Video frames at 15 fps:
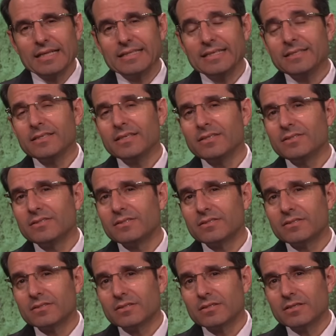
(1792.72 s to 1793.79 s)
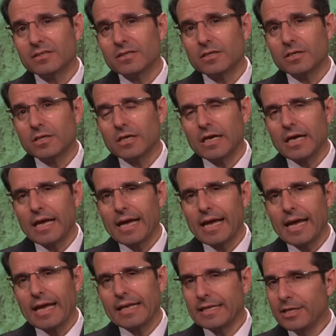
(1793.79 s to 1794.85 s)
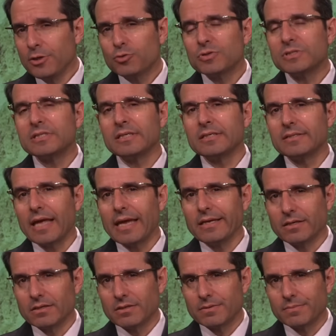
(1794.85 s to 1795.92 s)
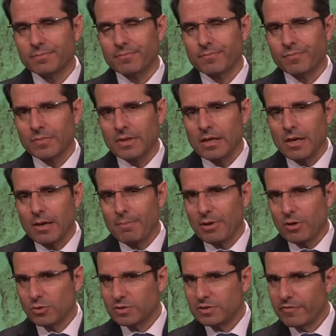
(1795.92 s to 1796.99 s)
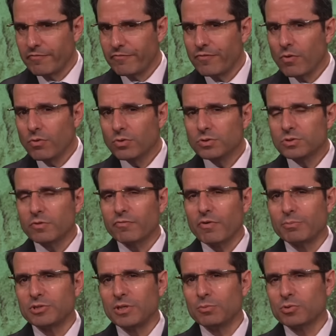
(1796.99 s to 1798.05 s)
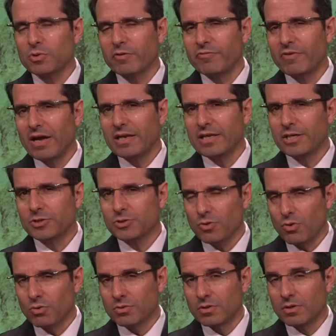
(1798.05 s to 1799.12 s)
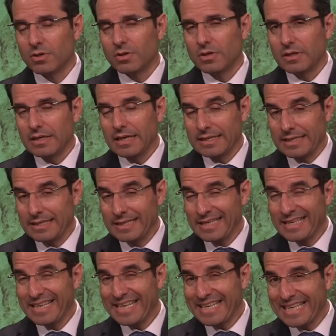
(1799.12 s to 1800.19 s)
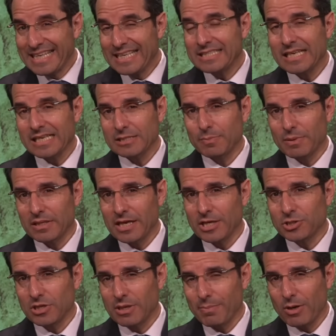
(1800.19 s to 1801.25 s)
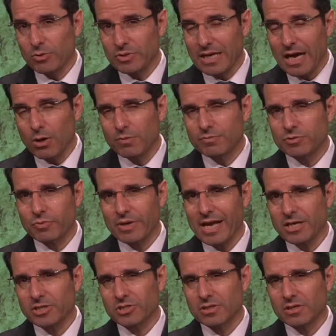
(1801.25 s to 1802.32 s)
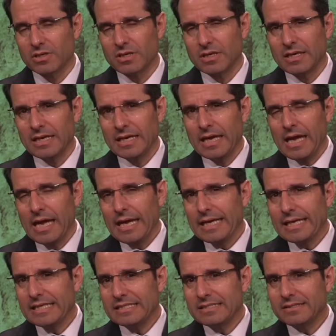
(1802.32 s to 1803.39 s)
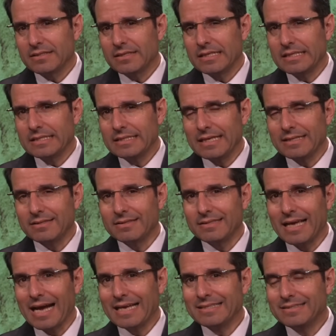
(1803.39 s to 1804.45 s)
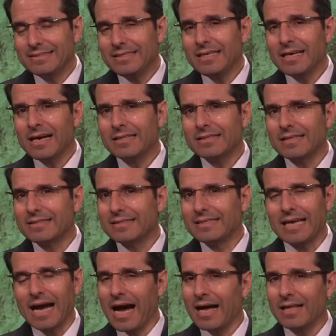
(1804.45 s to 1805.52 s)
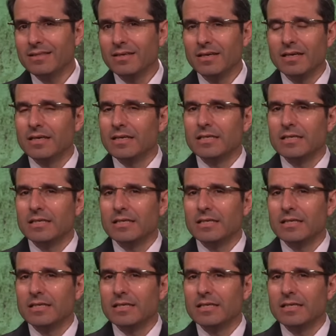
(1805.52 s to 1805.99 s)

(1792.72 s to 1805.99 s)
This is an interesting take, because the focus of Rav Shimshon Raphael Hirsch on, in, in his explanation about Yaakov's reaction is that the idea that God